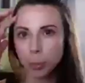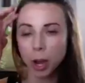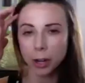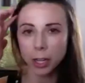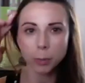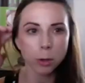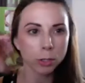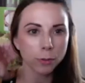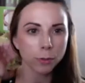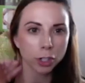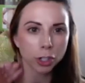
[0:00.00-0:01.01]
product post
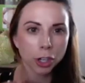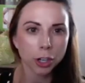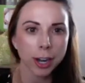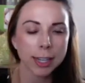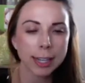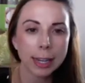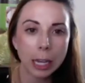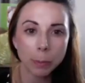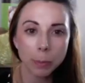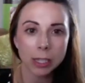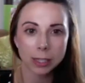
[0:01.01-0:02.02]
for sure, and I say
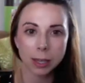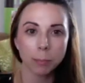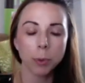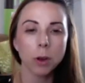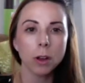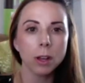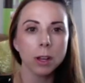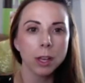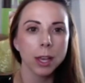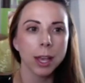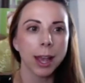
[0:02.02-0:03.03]
keep it simple,
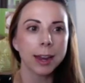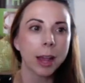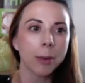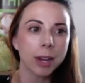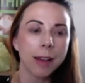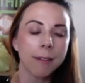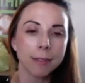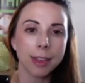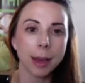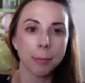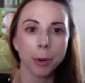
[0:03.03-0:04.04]
and I would have
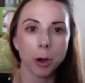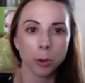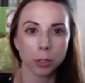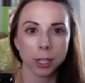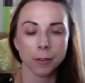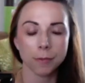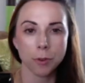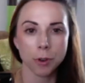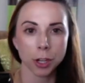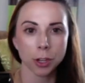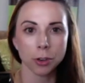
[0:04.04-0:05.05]
them post it for
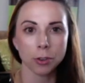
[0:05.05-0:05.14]
you